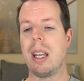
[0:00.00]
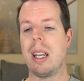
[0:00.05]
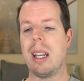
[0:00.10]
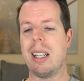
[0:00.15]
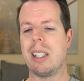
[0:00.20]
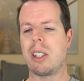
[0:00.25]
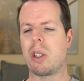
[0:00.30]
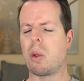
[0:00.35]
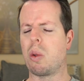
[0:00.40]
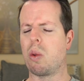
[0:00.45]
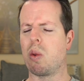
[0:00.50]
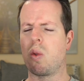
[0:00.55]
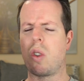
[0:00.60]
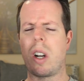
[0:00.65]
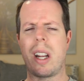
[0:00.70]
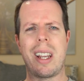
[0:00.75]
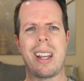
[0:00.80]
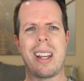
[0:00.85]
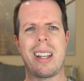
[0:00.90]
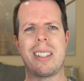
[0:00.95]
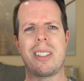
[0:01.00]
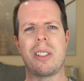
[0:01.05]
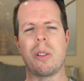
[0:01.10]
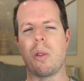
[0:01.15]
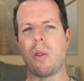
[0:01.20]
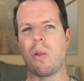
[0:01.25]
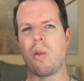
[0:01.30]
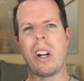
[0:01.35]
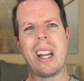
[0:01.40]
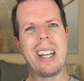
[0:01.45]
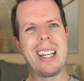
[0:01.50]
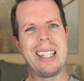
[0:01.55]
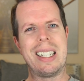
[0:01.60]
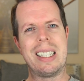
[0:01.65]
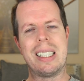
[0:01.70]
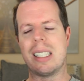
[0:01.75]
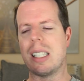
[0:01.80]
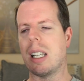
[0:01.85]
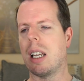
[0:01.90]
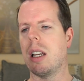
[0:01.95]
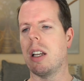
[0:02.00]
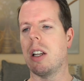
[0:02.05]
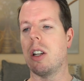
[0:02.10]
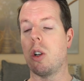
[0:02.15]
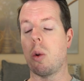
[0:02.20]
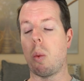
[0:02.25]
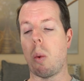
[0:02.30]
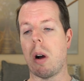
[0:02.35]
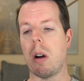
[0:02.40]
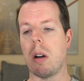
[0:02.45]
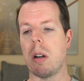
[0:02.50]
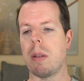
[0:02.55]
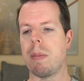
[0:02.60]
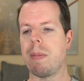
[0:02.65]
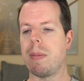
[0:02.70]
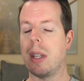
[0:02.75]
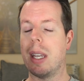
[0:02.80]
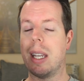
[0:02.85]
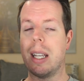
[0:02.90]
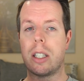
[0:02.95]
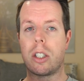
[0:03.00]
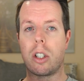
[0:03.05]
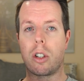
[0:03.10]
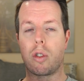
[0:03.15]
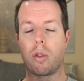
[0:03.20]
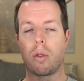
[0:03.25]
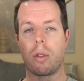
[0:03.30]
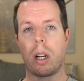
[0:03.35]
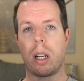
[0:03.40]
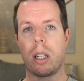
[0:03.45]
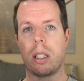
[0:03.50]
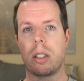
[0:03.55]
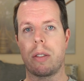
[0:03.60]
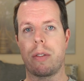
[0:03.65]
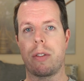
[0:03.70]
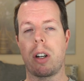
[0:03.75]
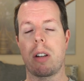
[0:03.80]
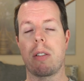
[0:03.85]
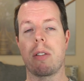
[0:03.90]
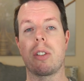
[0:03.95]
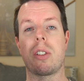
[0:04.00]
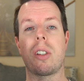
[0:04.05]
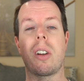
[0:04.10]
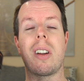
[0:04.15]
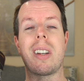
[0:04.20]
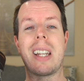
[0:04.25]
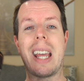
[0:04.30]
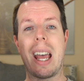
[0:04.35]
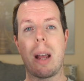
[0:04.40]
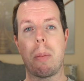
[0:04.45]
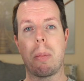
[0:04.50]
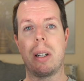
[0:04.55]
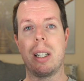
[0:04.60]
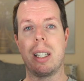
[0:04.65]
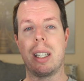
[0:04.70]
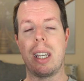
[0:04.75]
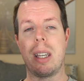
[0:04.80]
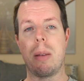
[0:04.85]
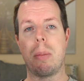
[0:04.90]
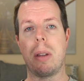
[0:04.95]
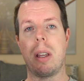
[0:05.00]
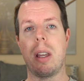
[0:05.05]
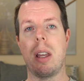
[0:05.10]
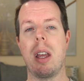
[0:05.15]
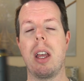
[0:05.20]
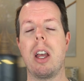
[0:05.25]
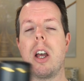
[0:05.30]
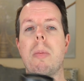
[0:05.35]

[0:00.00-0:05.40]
It's called Reyes Noir. It's a great fragrance and I'd happily keep it.